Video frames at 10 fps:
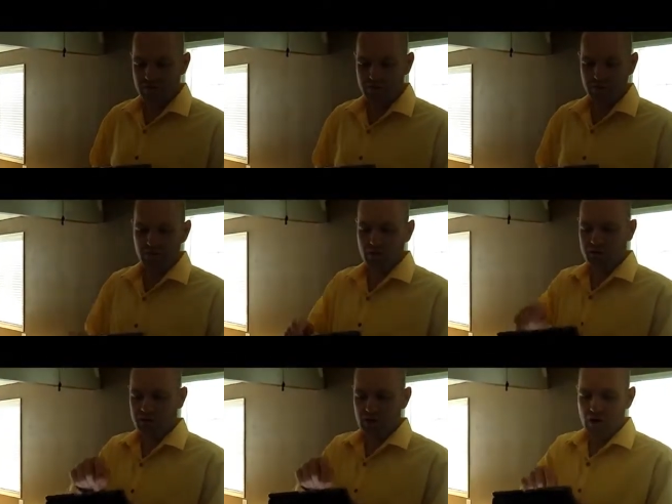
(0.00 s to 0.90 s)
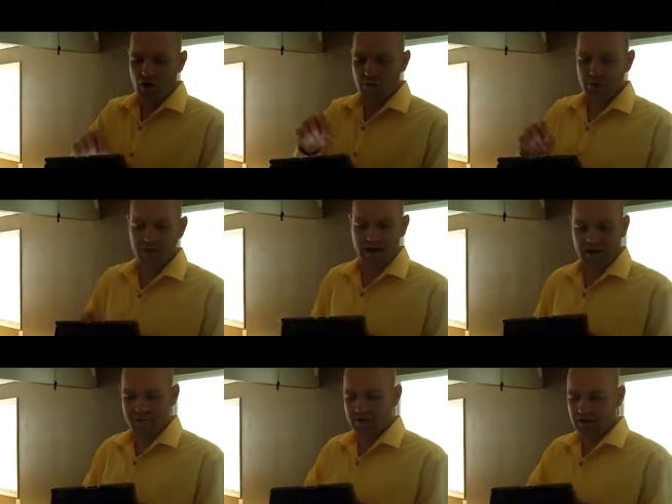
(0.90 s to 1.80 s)
the photos, open
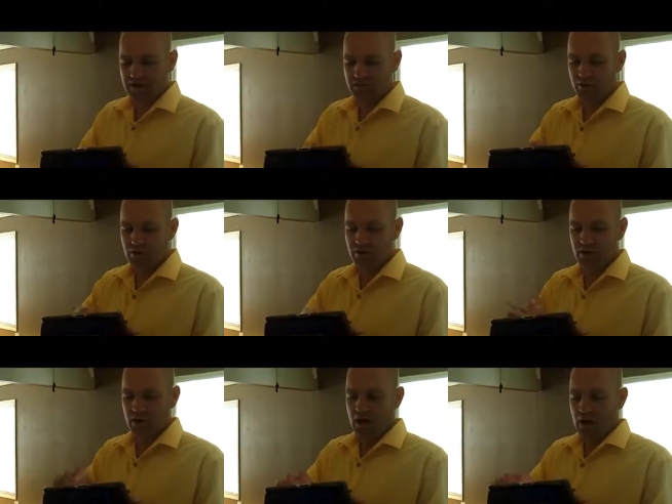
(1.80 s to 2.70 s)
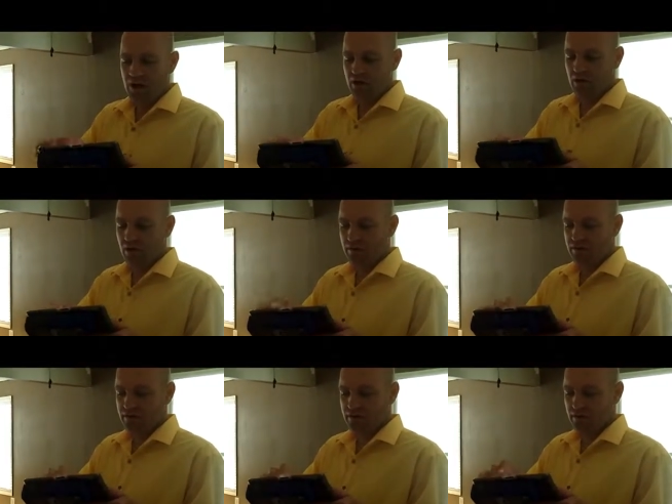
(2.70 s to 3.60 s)
back up Phoenix Mobile, I go
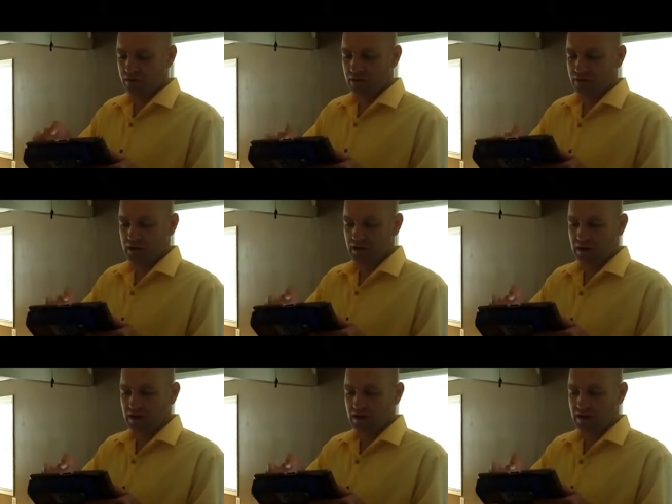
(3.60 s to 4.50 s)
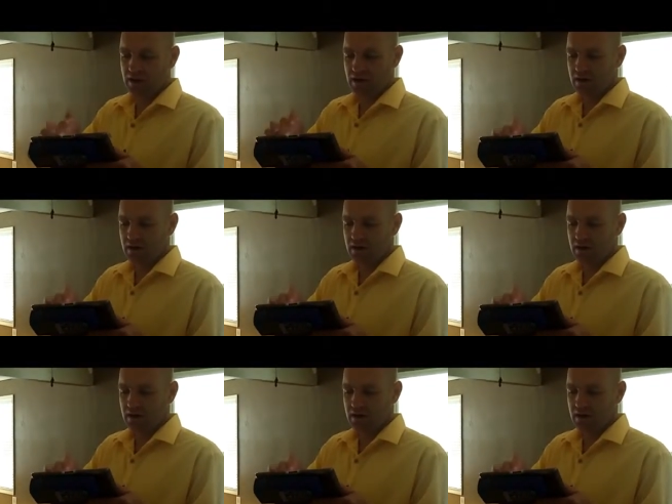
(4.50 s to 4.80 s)
over to the